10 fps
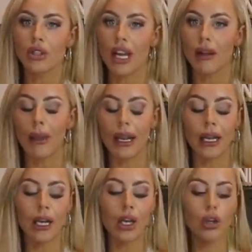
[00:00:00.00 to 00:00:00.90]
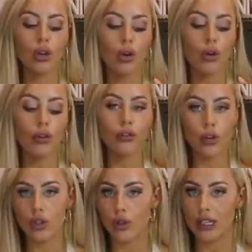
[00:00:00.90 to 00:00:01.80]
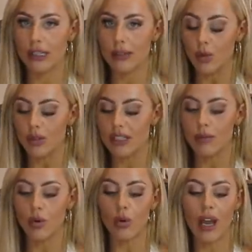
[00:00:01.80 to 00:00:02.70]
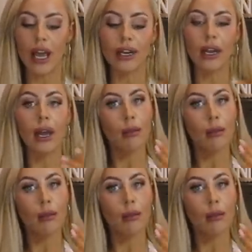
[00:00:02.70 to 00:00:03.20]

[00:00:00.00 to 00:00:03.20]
like making your food choices more simple and